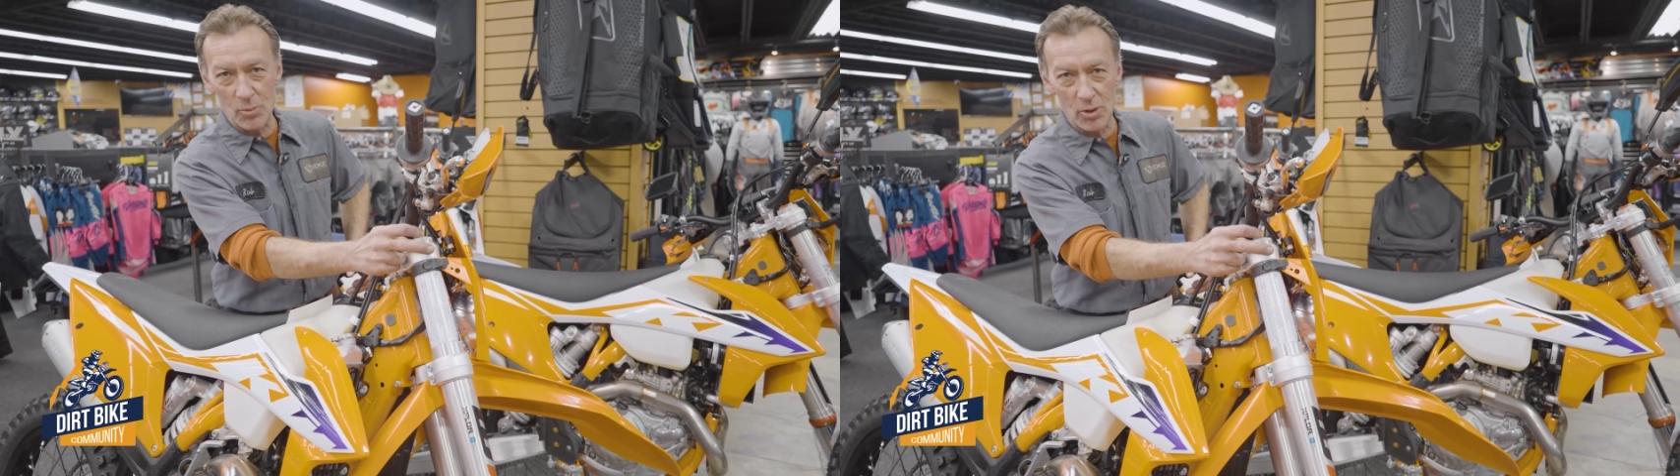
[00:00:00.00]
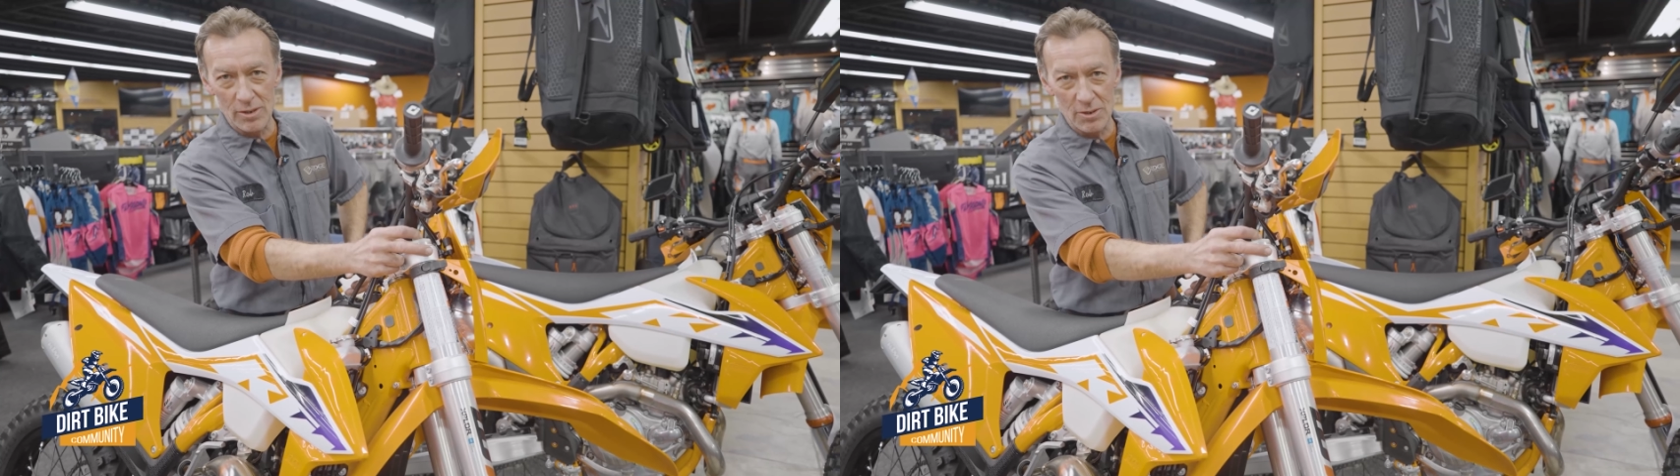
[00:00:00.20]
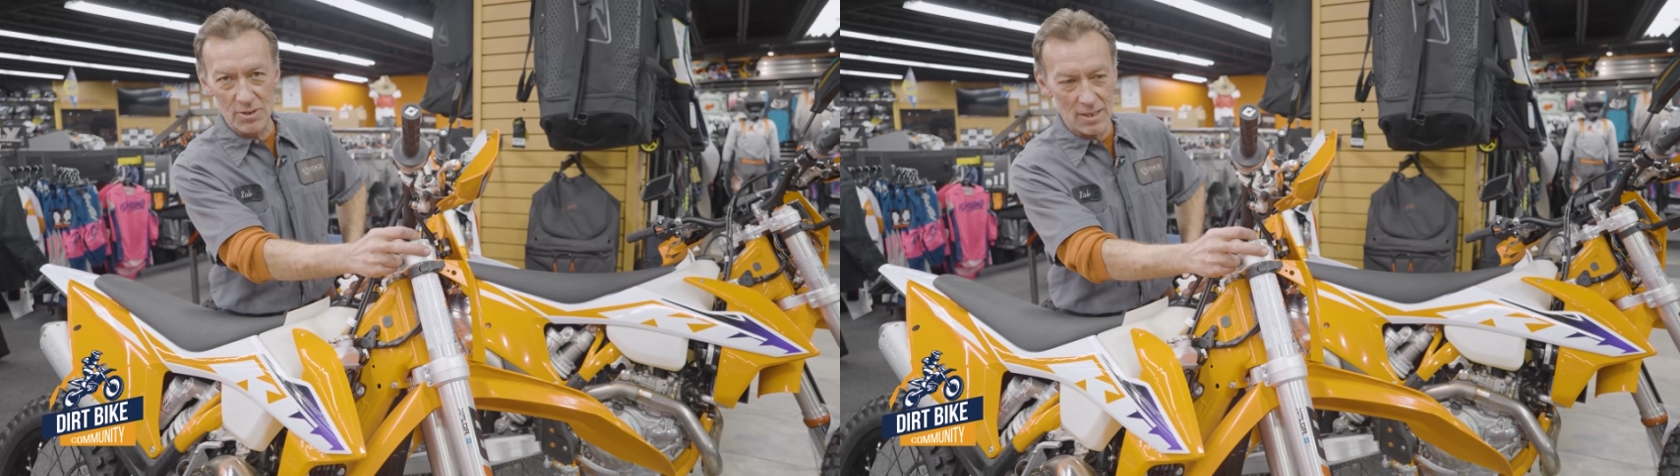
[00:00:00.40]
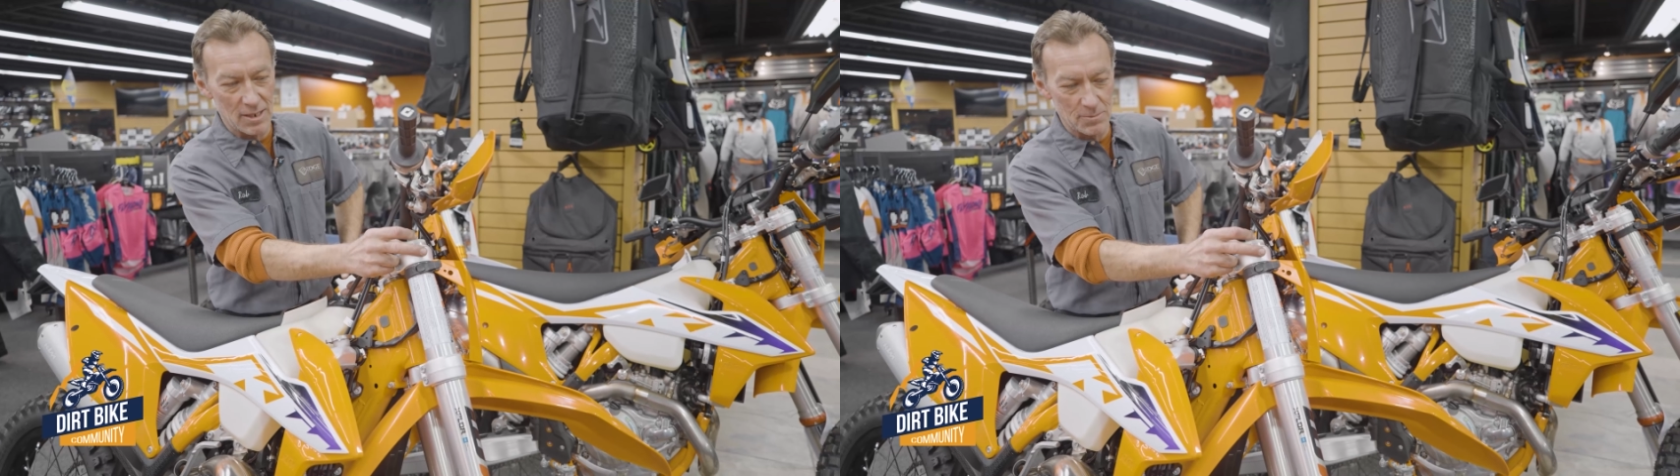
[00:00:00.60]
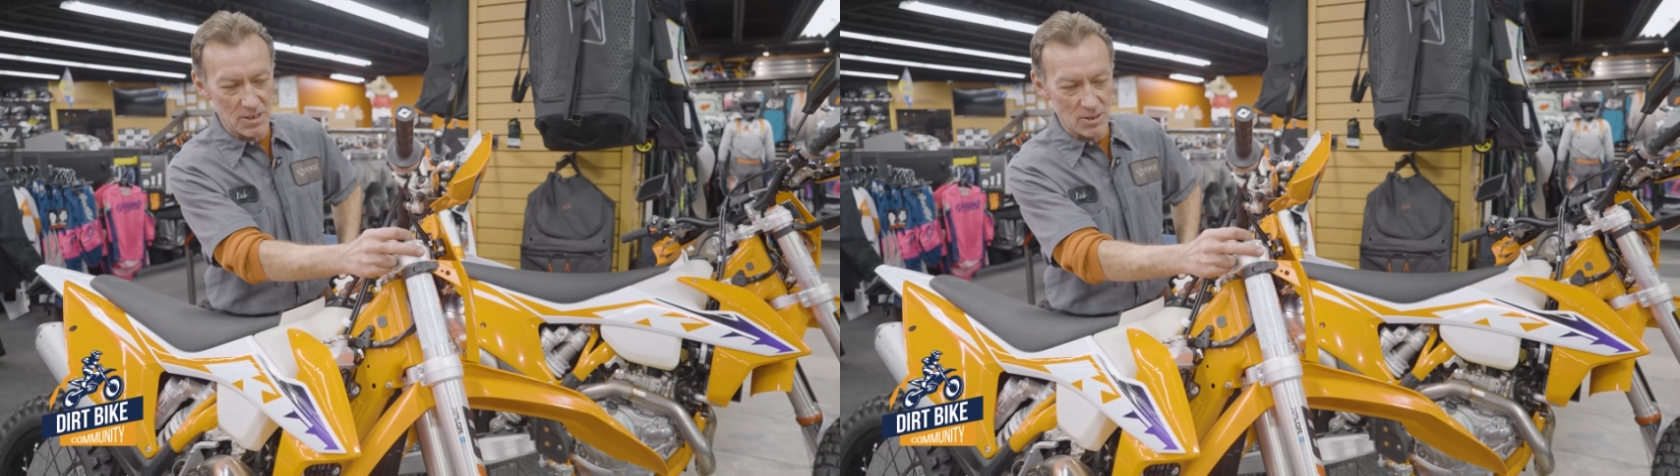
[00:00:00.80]
preload
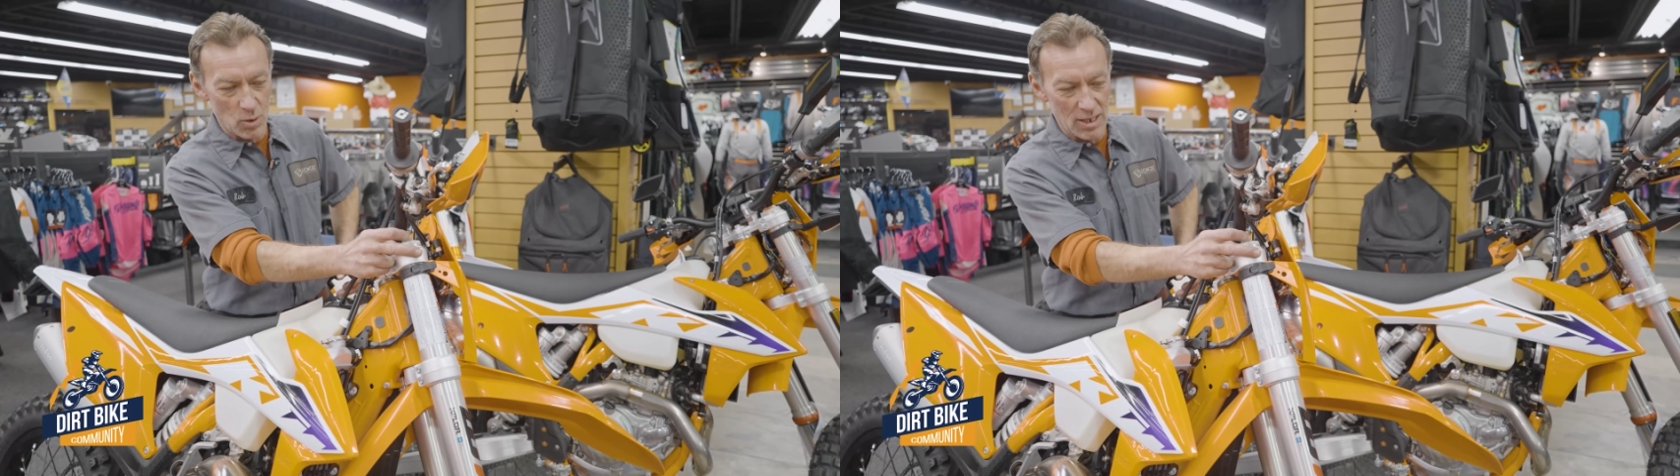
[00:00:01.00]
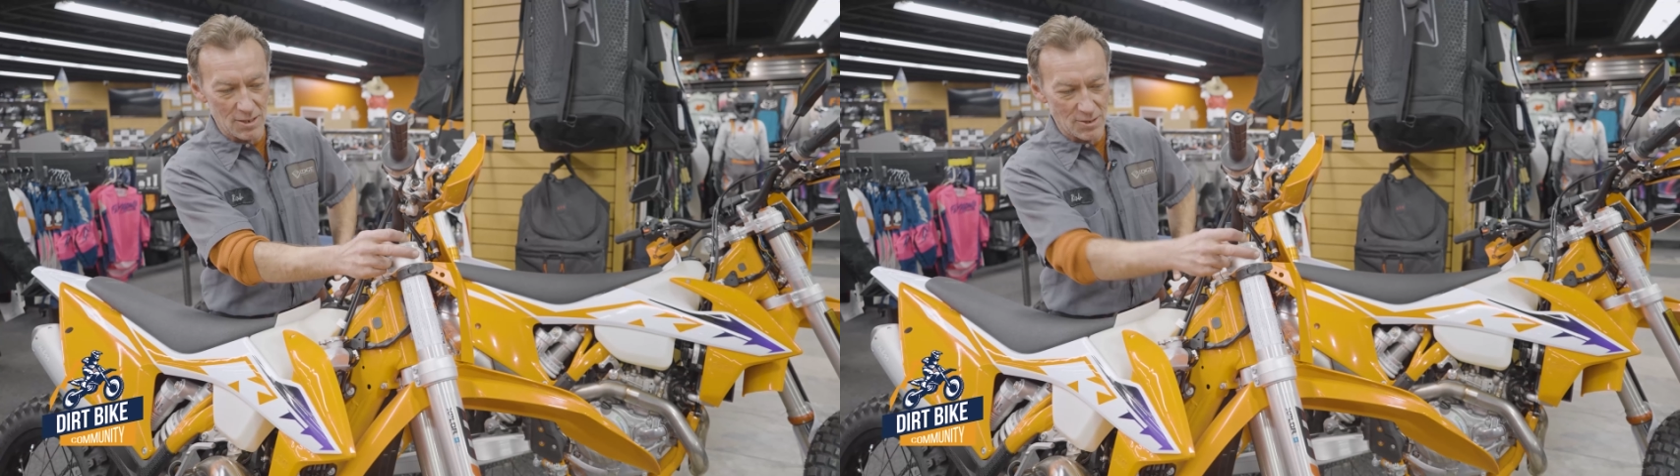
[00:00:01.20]
setups as well.